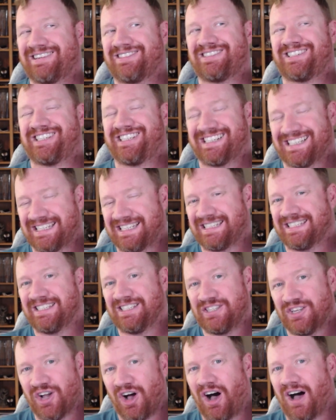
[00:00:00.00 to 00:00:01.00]
just
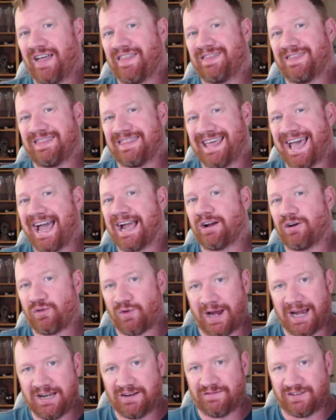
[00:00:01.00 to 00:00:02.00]
not that
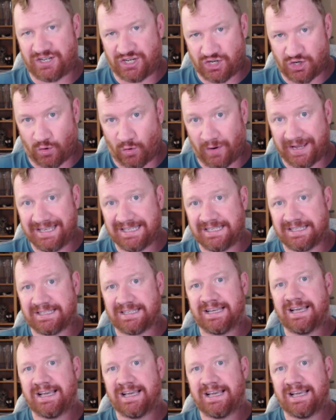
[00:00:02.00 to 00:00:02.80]
great of a choice.